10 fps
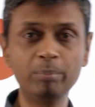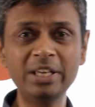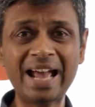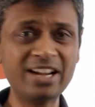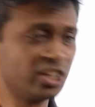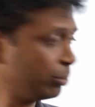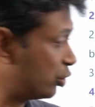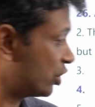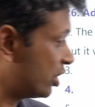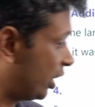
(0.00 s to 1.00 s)
B adds up to
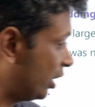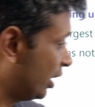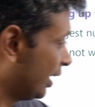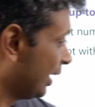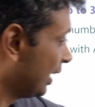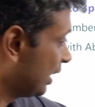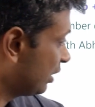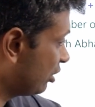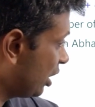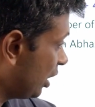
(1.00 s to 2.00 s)
69.
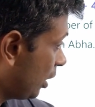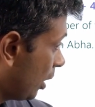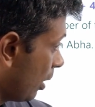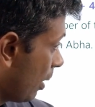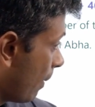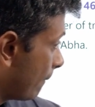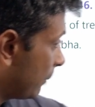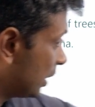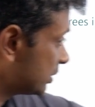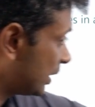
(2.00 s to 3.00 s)
3
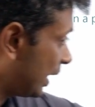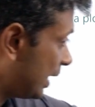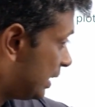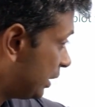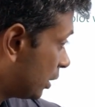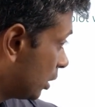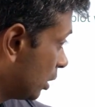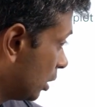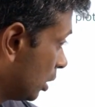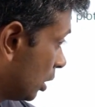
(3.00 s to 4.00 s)
plus 8
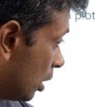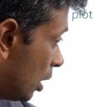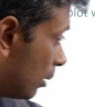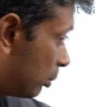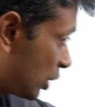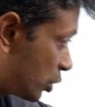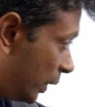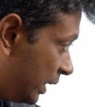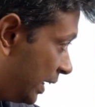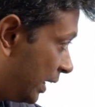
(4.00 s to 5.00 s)
plus
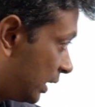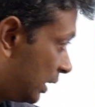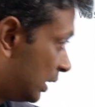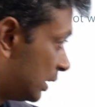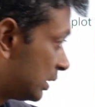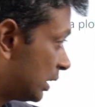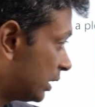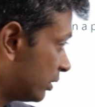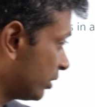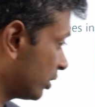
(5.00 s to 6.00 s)
28,
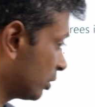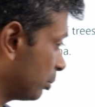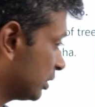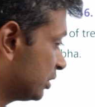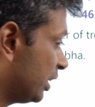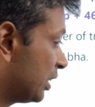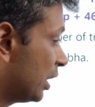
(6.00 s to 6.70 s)
36 plus 3,